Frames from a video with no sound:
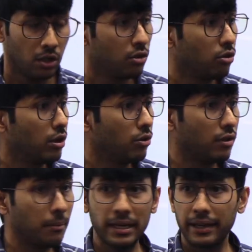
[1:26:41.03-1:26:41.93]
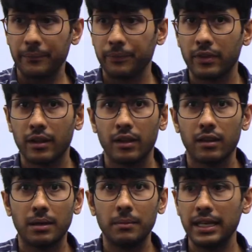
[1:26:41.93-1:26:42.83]
So now summary.
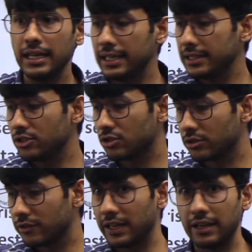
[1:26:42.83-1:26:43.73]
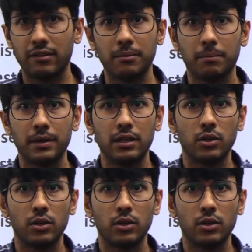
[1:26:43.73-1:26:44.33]
Summary is very simple.